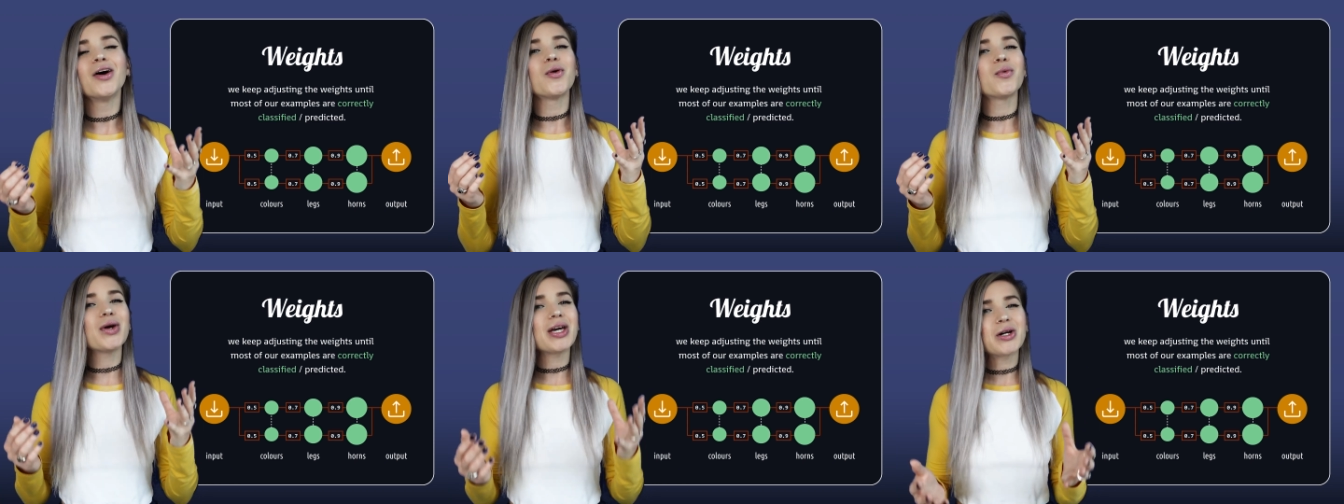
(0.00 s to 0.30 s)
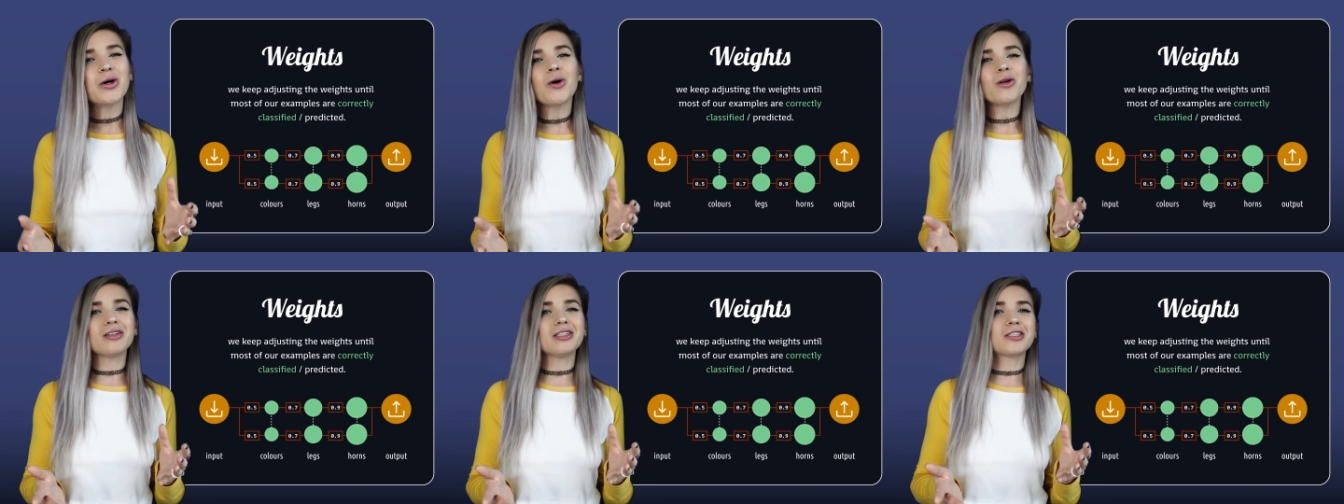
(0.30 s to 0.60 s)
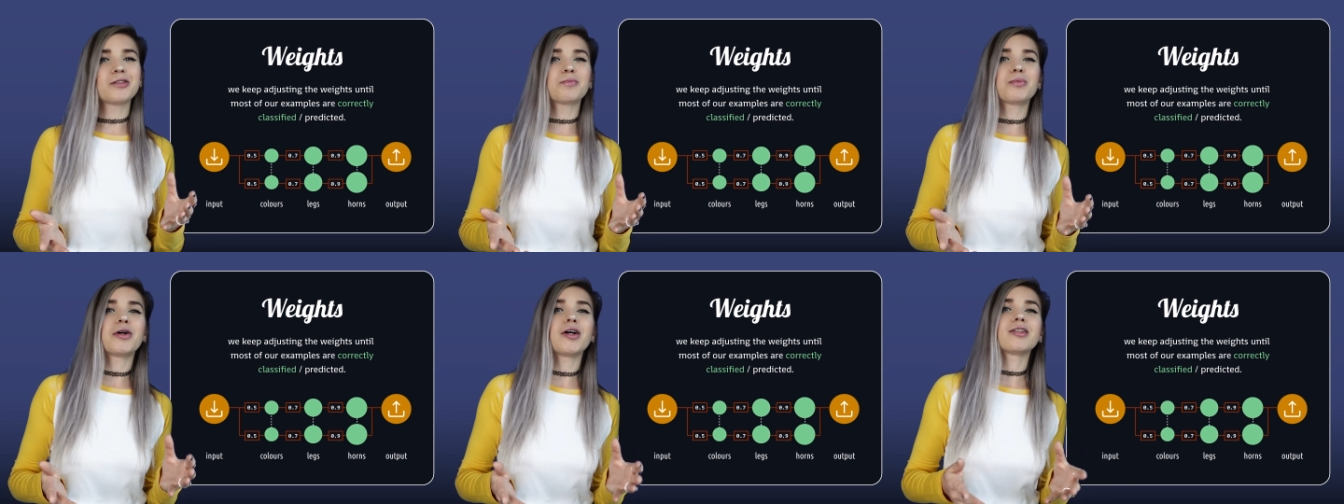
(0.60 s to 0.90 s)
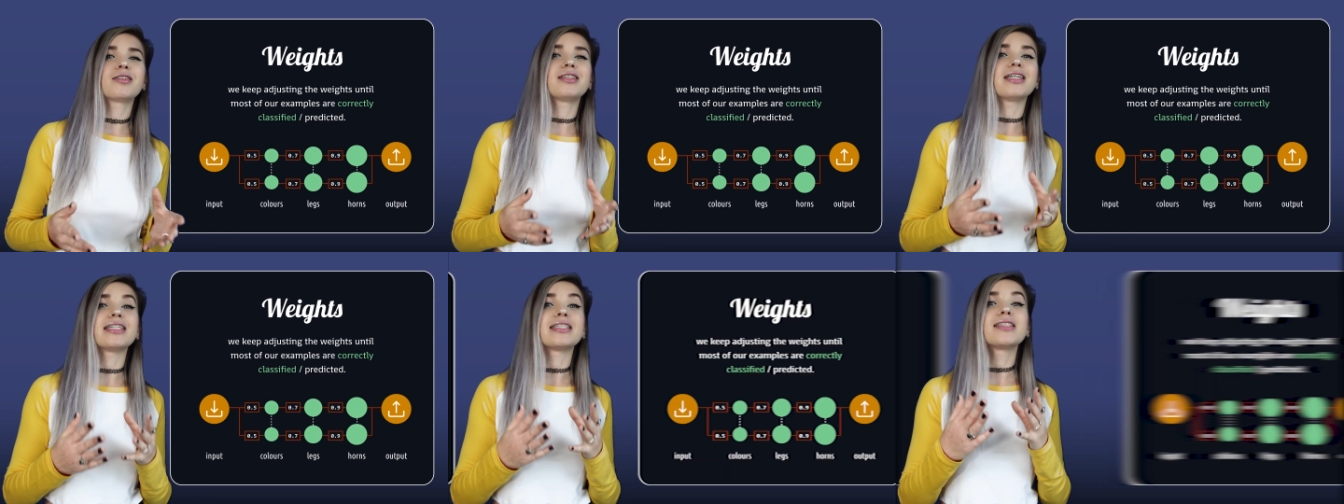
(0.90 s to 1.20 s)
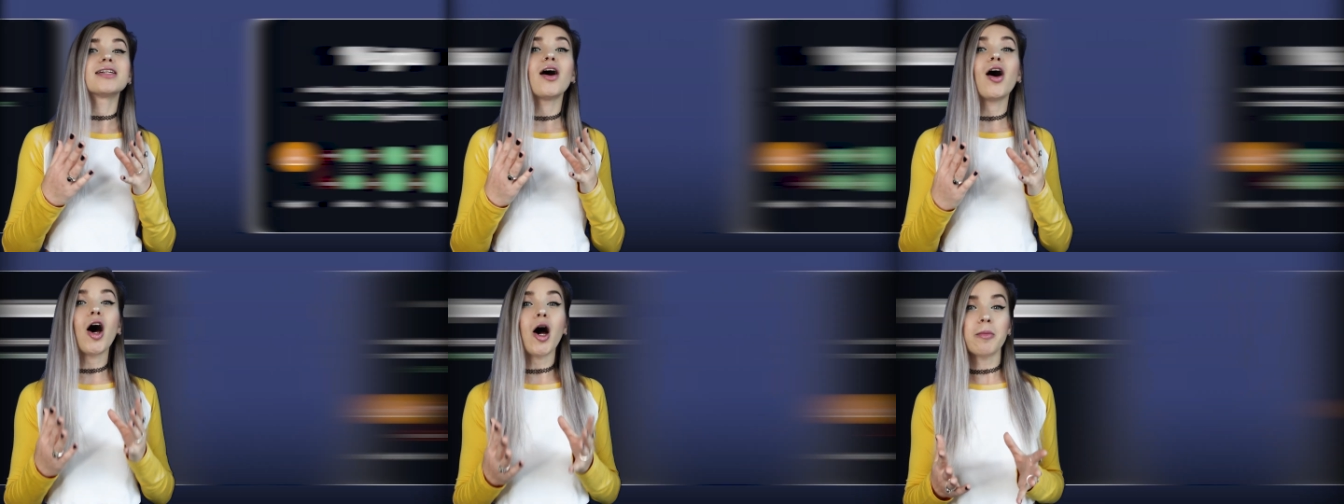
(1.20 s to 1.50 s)
We call this
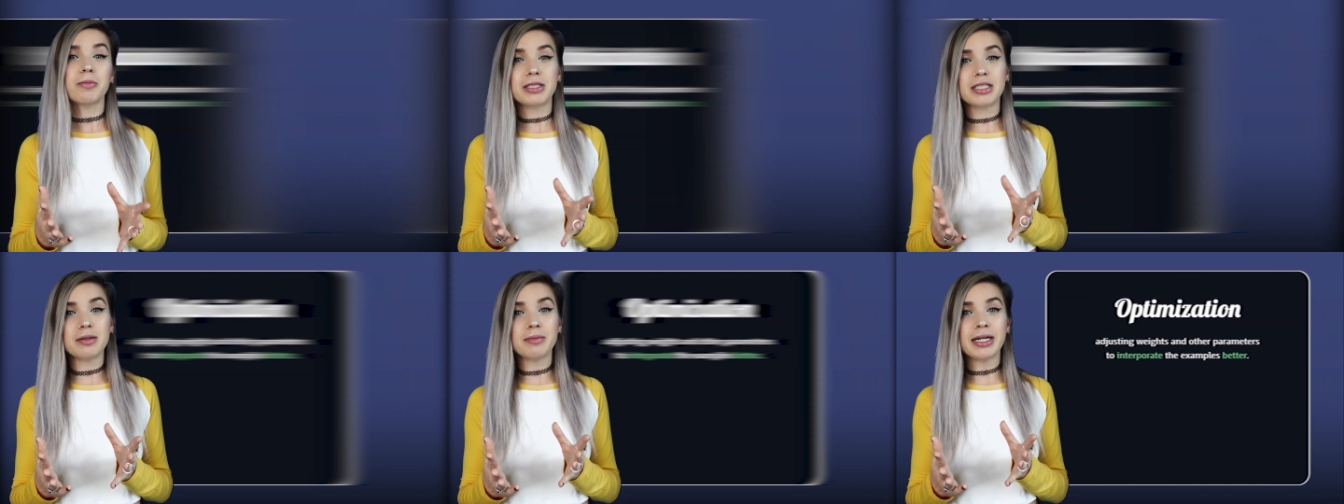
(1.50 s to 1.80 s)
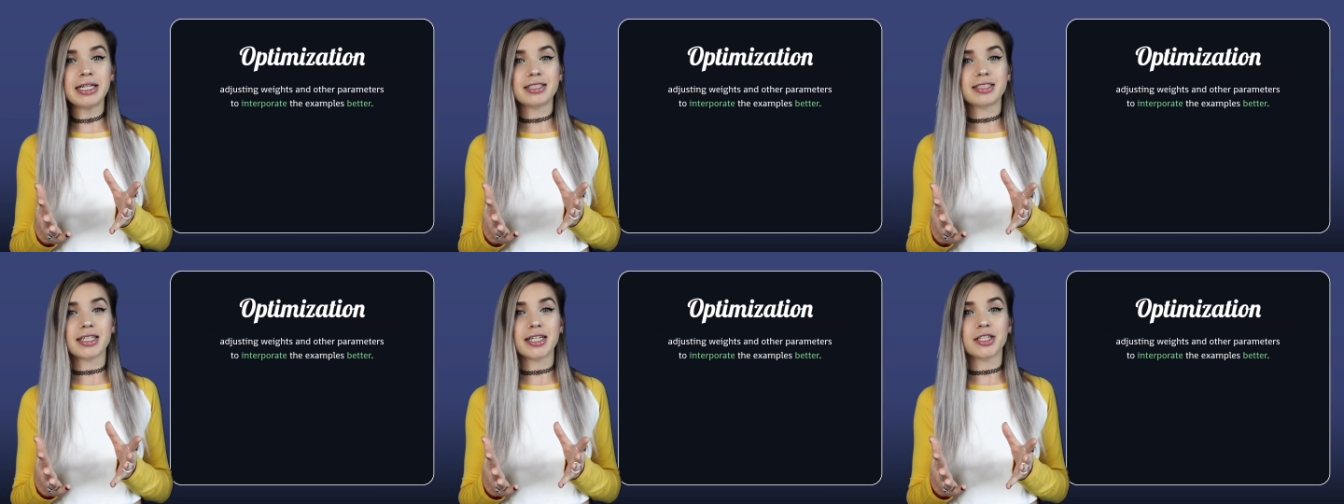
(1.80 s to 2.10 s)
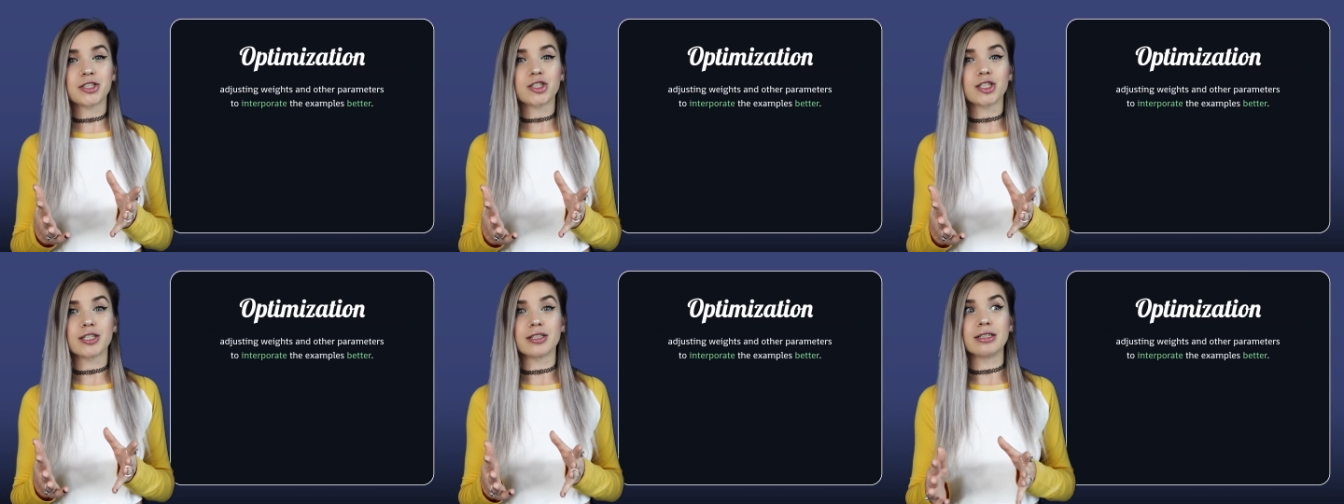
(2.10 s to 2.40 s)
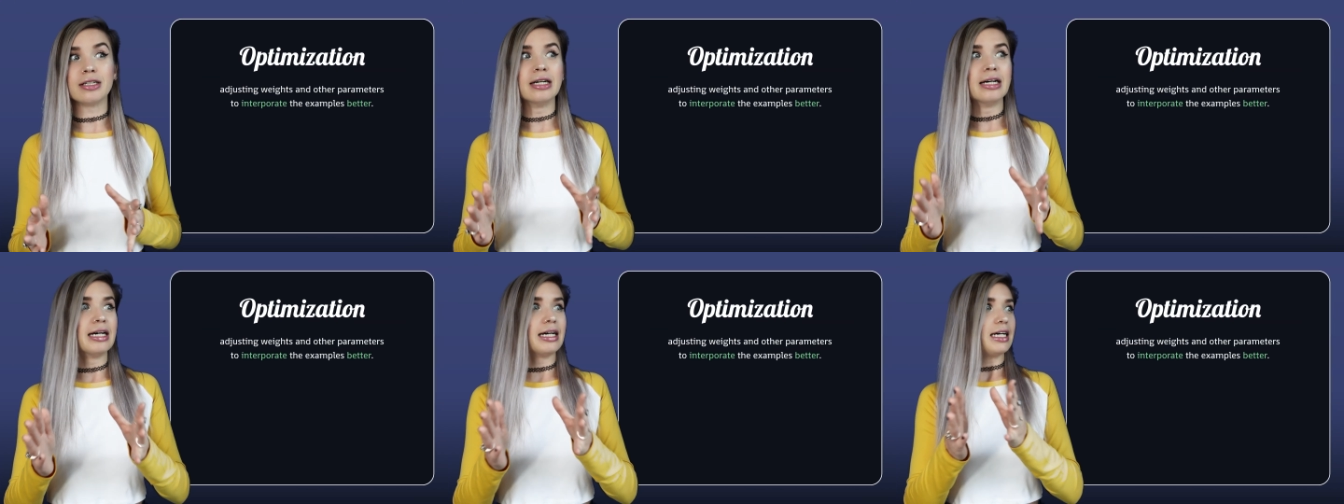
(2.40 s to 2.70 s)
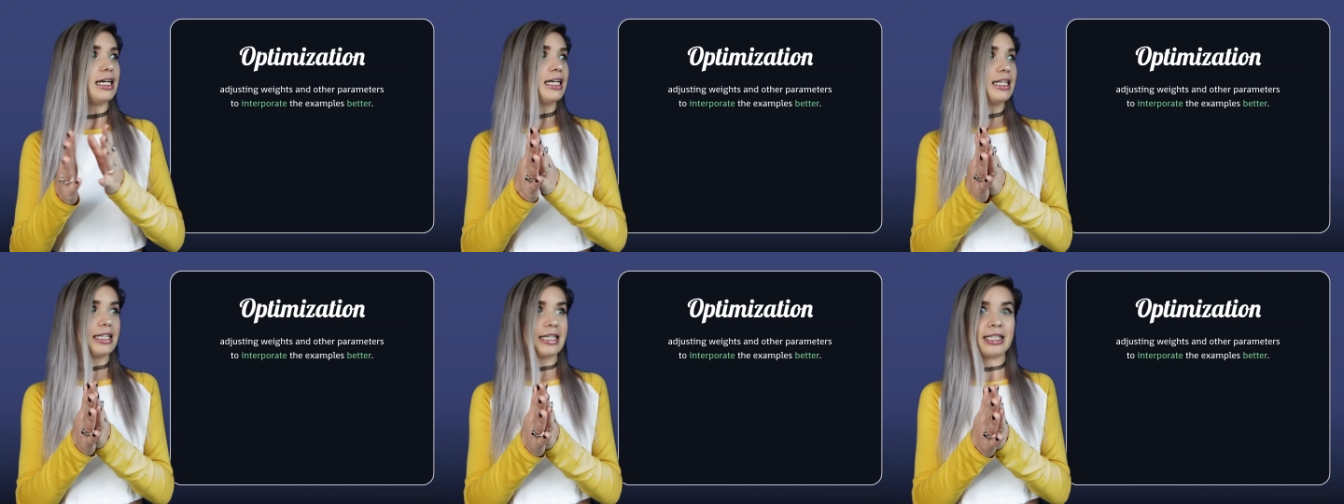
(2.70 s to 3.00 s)
process optimization.
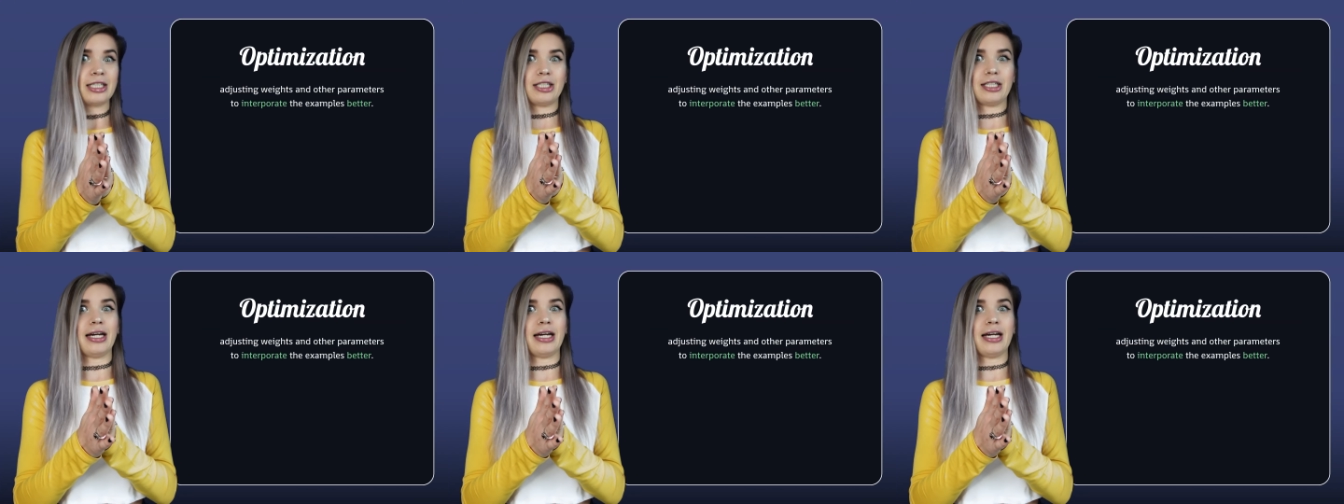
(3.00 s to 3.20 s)
It can